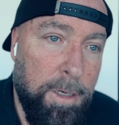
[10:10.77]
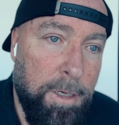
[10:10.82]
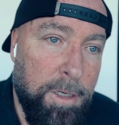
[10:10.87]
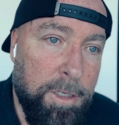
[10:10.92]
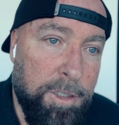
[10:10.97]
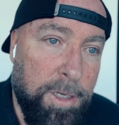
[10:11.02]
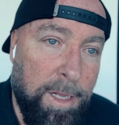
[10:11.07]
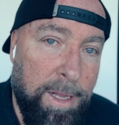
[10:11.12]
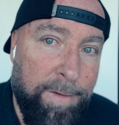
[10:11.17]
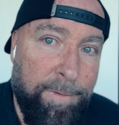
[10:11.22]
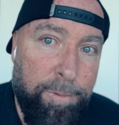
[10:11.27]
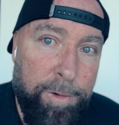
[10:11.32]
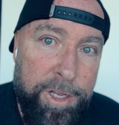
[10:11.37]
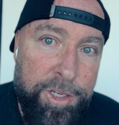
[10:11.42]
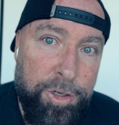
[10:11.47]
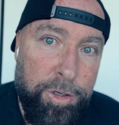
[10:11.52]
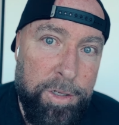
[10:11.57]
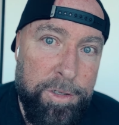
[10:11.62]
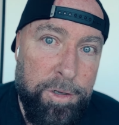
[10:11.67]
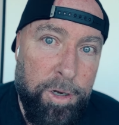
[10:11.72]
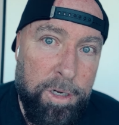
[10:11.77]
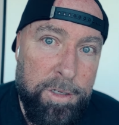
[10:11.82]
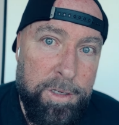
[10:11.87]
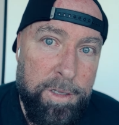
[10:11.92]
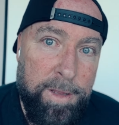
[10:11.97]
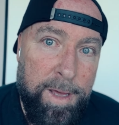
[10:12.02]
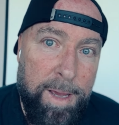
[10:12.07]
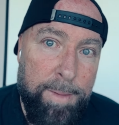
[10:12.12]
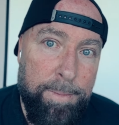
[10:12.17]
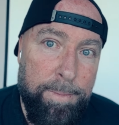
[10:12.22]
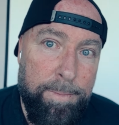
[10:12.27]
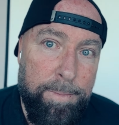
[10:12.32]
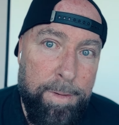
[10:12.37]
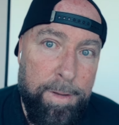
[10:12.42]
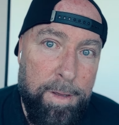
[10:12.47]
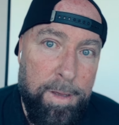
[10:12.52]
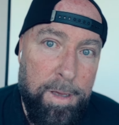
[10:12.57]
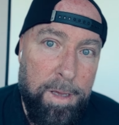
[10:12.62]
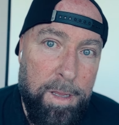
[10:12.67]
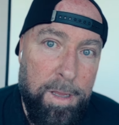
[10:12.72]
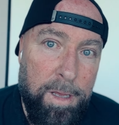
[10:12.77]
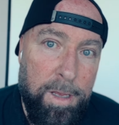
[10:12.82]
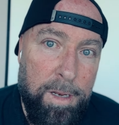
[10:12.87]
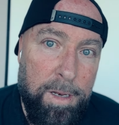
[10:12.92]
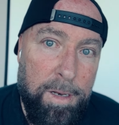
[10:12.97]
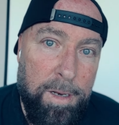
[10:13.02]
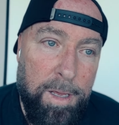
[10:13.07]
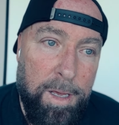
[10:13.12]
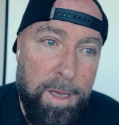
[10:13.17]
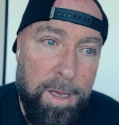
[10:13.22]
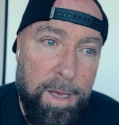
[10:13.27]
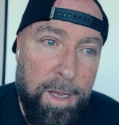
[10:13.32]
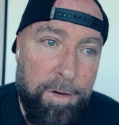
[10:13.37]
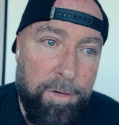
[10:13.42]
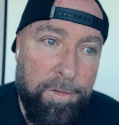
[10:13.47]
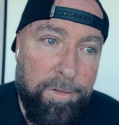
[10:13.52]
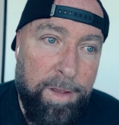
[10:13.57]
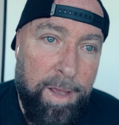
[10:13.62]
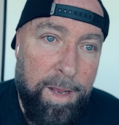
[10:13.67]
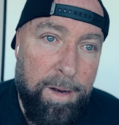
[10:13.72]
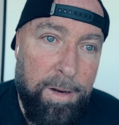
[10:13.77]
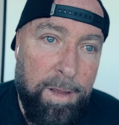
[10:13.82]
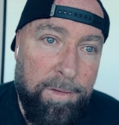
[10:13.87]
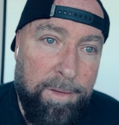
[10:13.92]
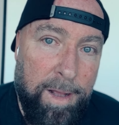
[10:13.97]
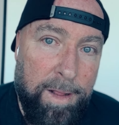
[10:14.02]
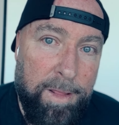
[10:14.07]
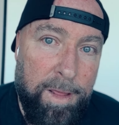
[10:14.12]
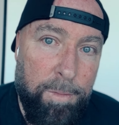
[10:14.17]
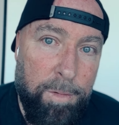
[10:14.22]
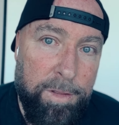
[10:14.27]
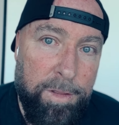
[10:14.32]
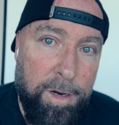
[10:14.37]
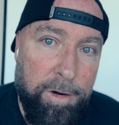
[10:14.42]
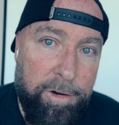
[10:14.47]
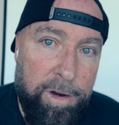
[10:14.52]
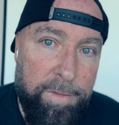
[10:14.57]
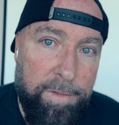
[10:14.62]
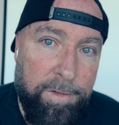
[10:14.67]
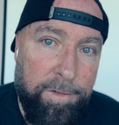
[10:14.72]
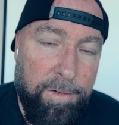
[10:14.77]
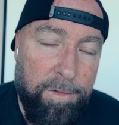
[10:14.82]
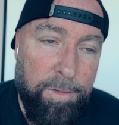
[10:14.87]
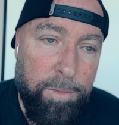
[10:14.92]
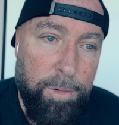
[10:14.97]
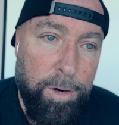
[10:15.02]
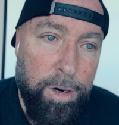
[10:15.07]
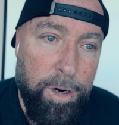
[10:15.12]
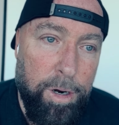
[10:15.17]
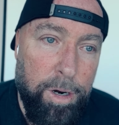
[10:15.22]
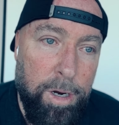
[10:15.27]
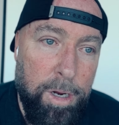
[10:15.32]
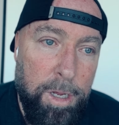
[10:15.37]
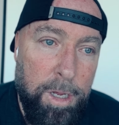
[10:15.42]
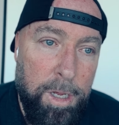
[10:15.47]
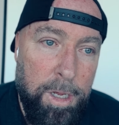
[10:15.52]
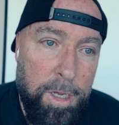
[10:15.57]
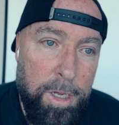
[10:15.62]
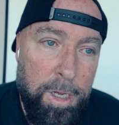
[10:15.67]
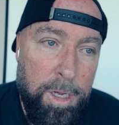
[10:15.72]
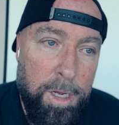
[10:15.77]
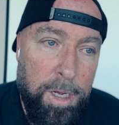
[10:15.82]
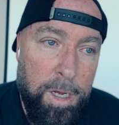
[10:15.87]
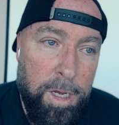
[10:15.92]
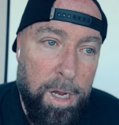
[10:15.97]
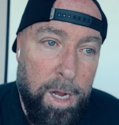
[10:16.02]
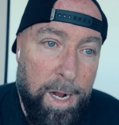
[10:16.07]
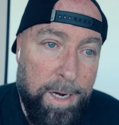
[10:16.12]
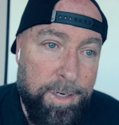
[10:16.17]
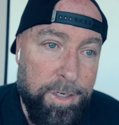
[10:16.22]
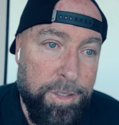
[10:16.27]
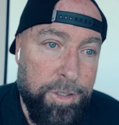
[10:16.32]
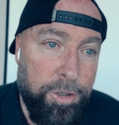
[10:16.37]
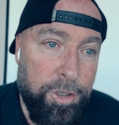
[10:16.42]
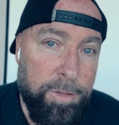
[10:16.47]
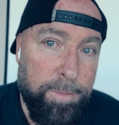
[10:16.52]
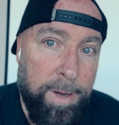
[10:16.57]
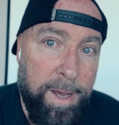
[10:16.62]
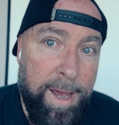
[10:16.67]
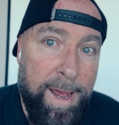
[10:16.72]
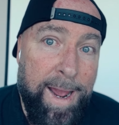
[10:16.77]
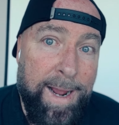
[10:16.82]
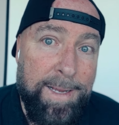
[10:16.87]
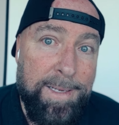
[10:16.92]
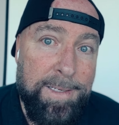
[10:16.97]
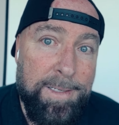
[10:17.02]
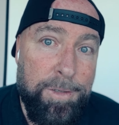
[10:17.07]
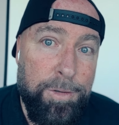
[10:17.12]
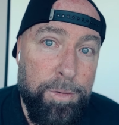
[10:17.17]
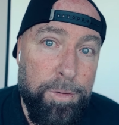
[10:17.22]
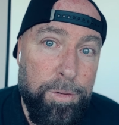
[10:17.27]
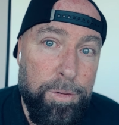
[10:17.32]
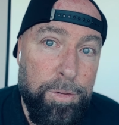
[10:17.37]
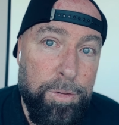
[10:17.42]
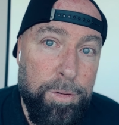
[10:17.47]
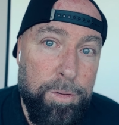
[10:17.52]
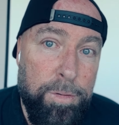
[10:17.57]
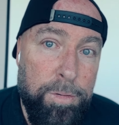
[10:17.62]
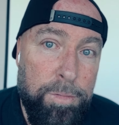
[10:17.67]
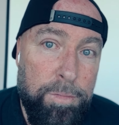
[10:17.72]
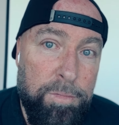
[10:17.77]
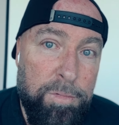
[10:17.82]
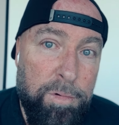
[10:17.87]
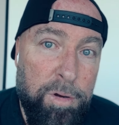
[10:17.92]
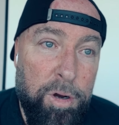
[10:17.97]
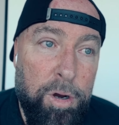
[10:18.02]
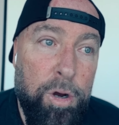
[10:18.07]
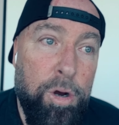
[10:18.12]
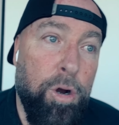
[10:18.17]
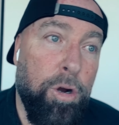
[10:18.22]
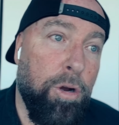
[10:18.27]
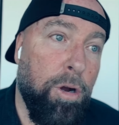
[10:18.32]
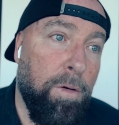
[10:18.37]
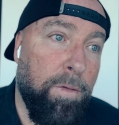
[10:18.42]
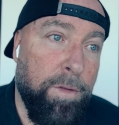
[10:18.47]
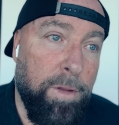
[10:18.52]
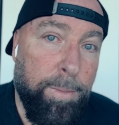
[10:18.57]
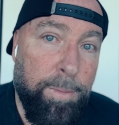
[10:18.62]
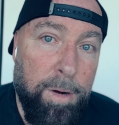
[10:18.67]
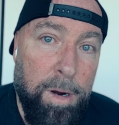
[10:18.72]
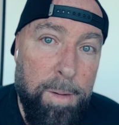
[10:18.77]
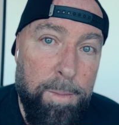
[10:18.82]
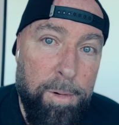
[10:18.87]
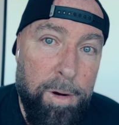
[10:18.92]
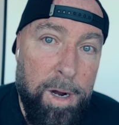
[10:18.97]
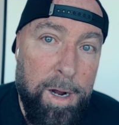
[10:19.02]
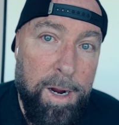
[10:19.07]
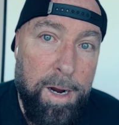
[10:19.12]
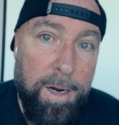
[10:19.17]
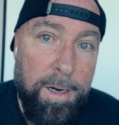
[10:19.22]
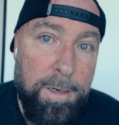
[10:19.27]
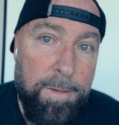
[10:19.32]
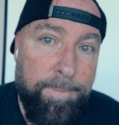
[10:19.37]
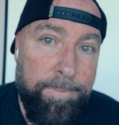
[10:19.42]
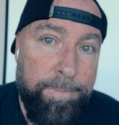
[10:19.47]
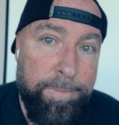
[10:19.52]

So I left Güicho to talk to them and uh, understand exactly what their grievances were. I just used my axe to hook over the barbed wire,